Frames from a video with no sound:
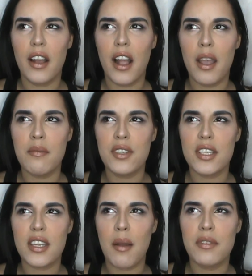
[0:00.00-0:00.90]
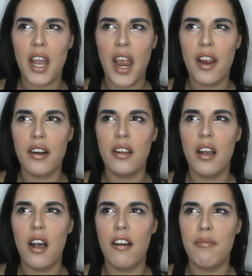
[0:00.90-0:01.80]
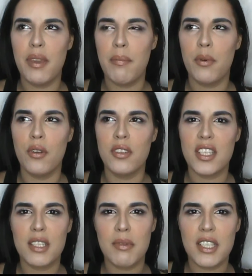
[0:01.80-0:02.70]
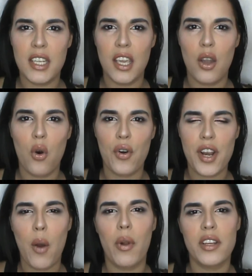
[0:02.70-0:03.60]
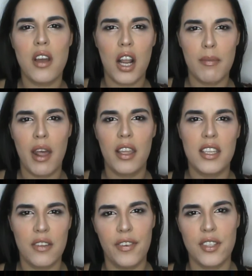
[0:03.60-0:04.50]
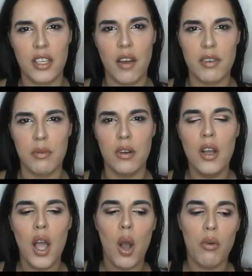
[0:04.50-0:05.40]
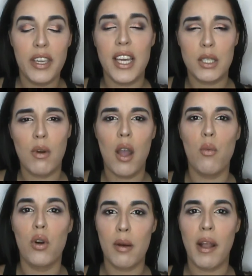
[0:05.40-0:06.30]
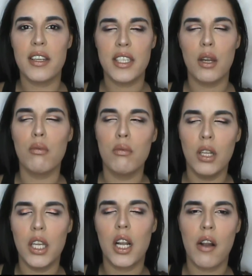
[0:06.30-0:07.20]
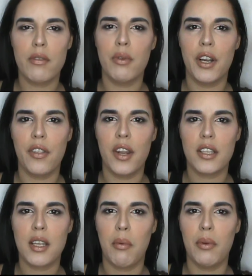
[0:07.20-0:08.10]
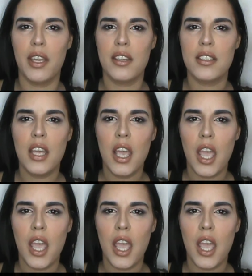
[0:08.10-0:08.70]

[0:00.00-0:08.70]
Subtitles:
I'm tired of people dismissing it or not wanting to talk about it because it feels uncomfortable. Well, guess what? We're about to get really uncomfortable here in the next couple weeks.